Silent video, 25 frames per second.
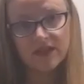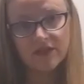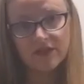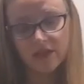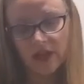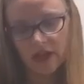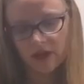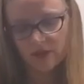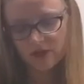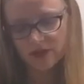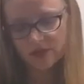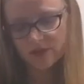of the
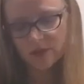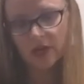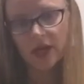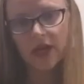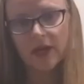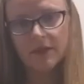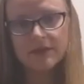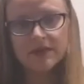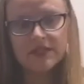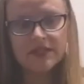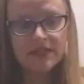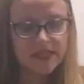flowers
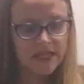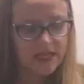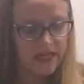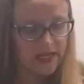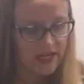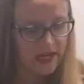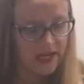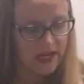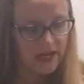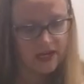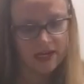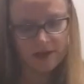prepped.
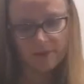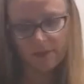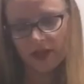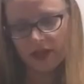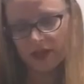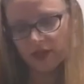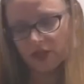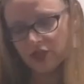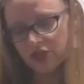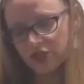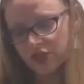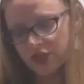Um,
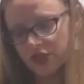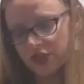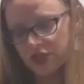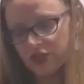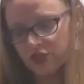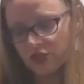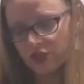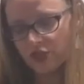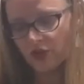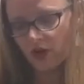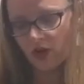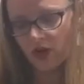I usually
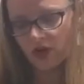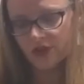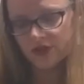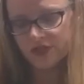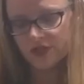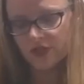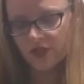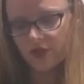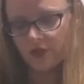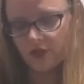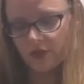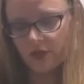do
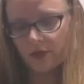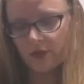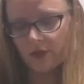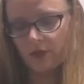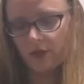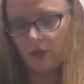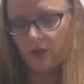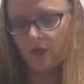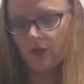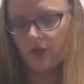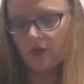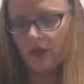also
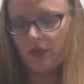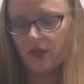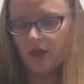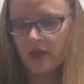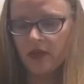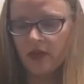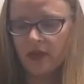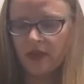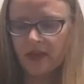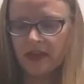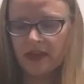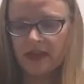remove
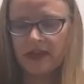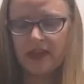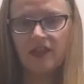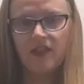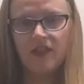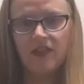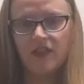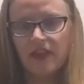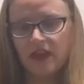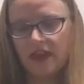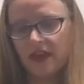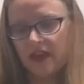
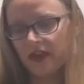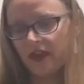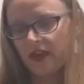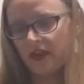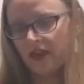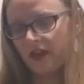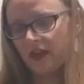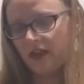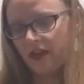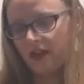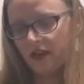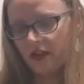
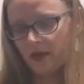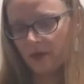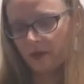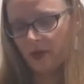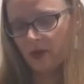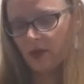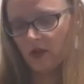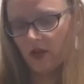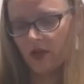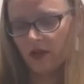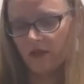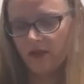anything um,
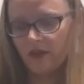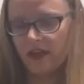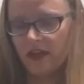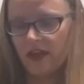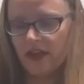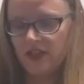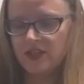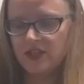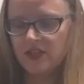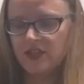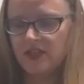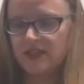along the
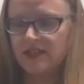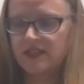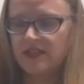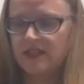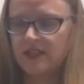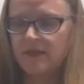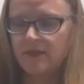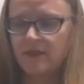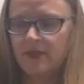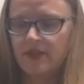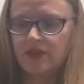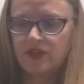edge of the
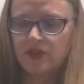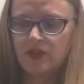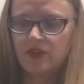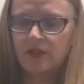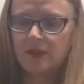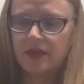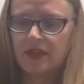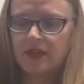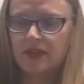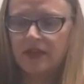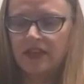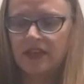stem that's going
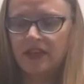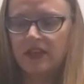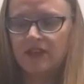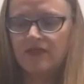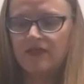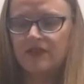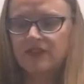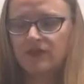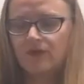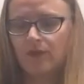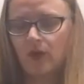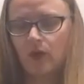to be
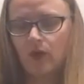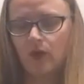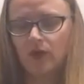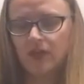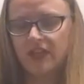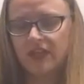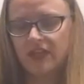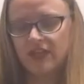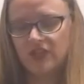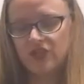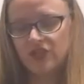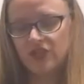leaves,
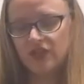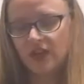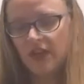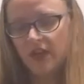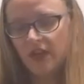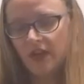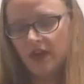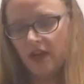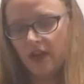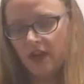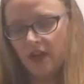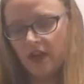foliage,
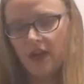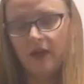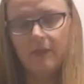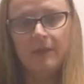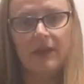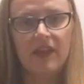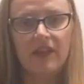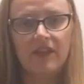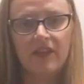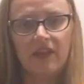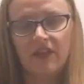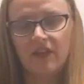um,
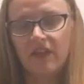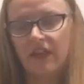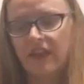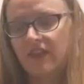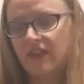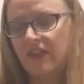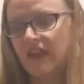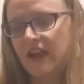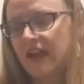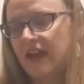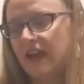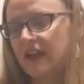anything
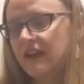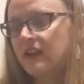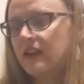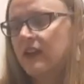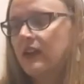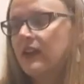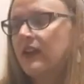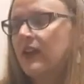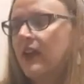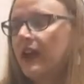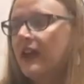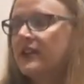like that.
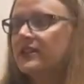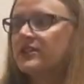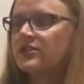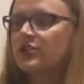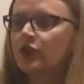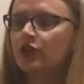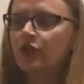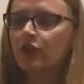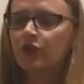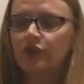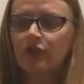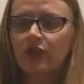And
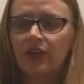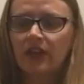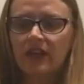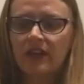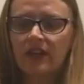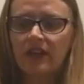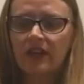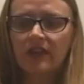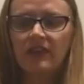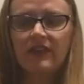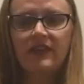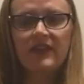so you're
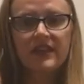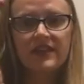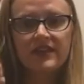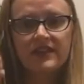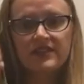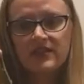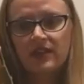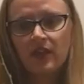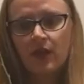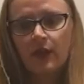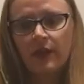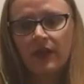looking at
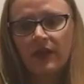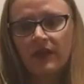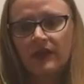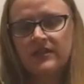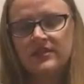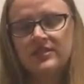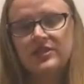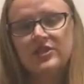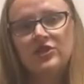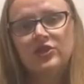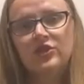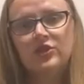this going
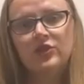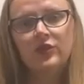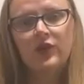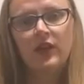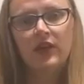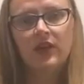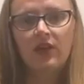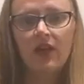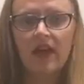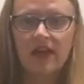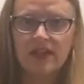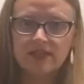into
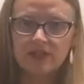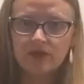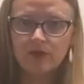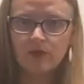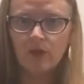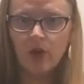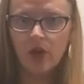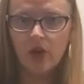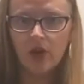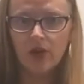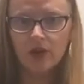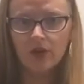a glass of
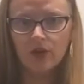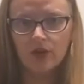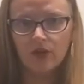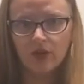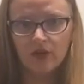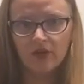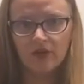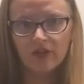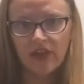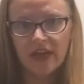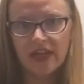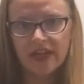water
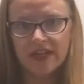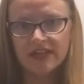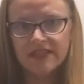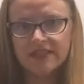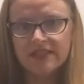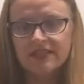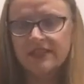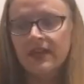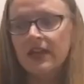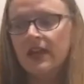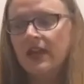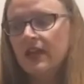or a
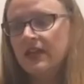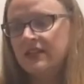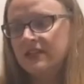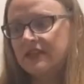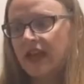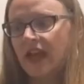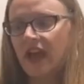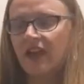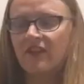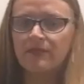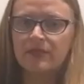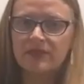vase
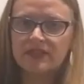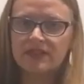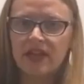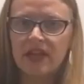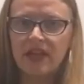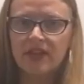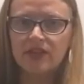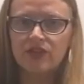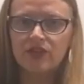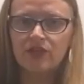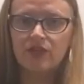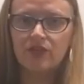to have
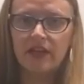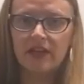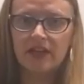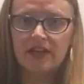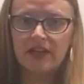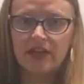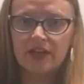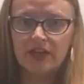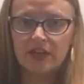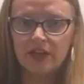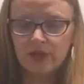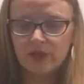beside you
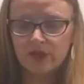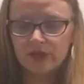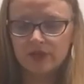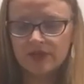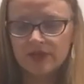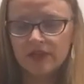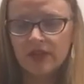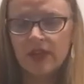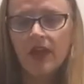ready to use.